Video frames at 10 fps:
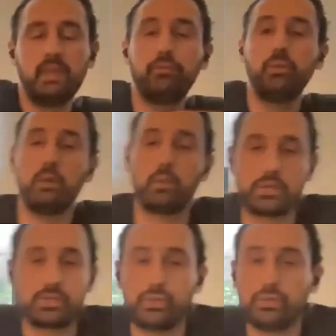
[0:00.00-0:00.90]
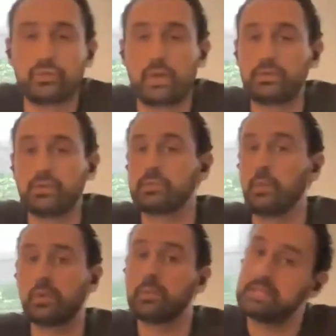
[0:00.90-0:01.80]
If we were to try to
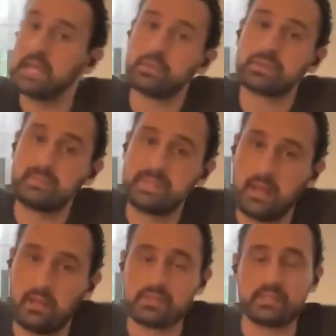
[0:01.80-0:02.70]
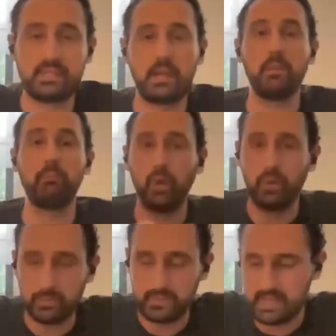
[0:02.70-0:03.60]
smoke the potatoes themselves, let's say we
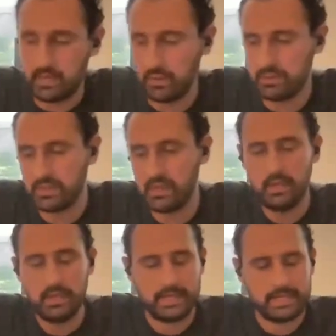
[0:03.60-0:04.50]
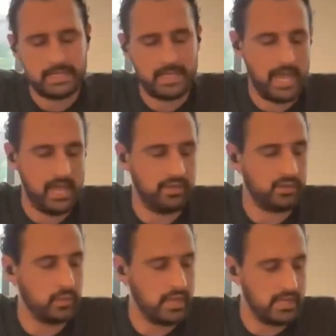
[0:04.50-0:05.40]
boil the potatoes
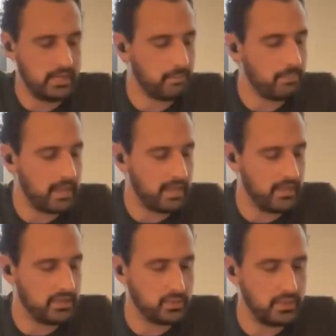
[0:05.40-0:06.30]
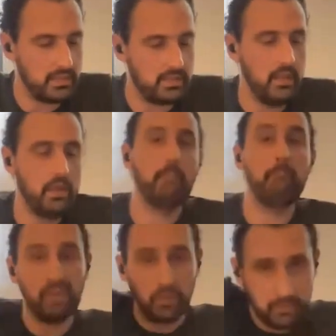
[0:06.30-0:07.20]
and we
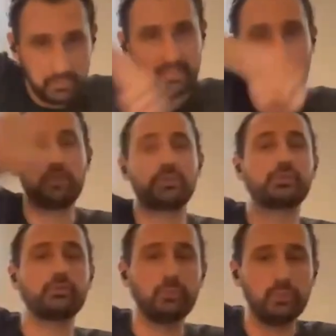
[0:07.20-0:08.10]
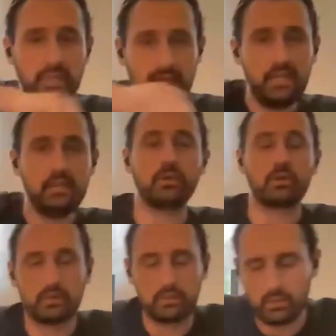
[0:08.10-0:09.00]
milled the potatoes through moulis
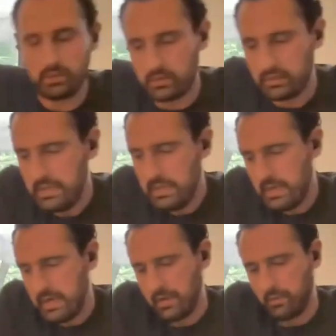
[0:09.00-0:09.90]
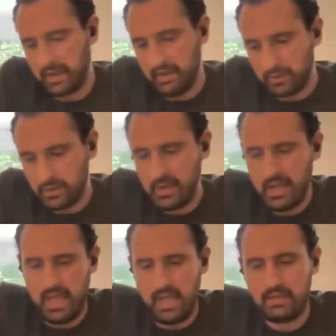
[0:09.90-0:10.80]
or
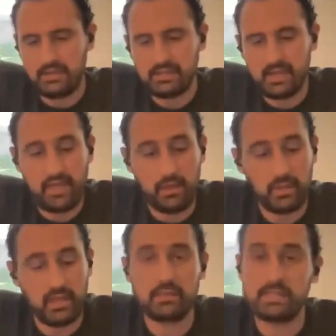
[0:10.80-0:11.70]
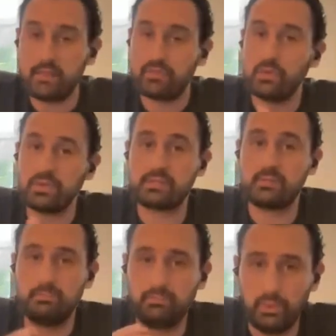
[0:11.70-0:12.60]
whatever, and then we take
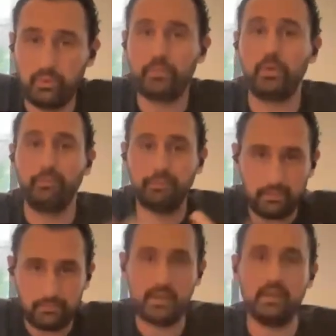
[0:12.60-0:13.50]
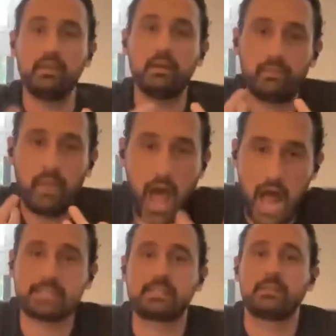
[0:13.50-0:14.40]
those beautiful, fluffy,
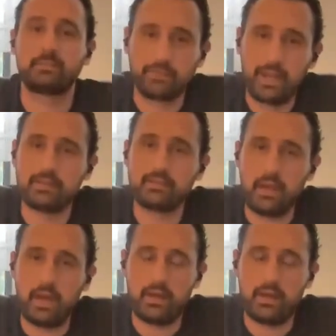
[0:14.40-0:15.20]
hot, right,